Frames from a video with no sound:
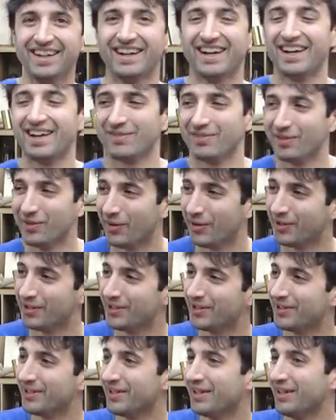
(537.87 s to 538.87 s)
I have no
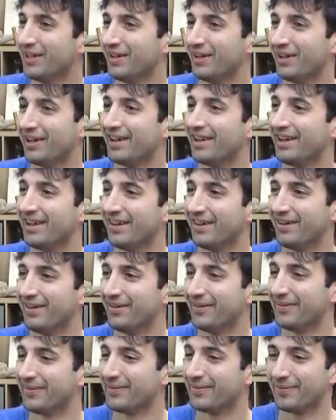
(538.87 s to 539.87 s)
idea uh,
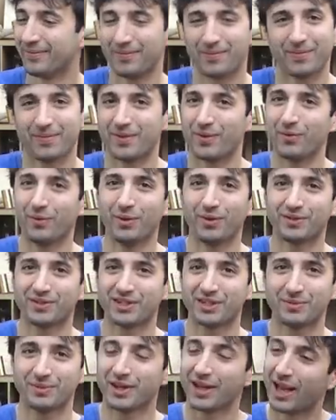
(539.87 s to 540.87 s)
what's
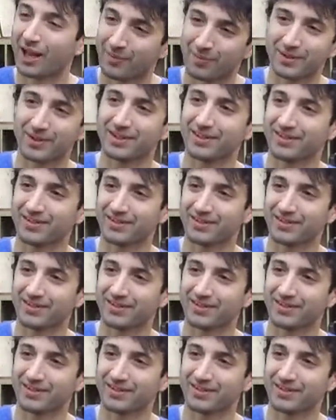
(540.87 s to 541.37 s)
going to be happening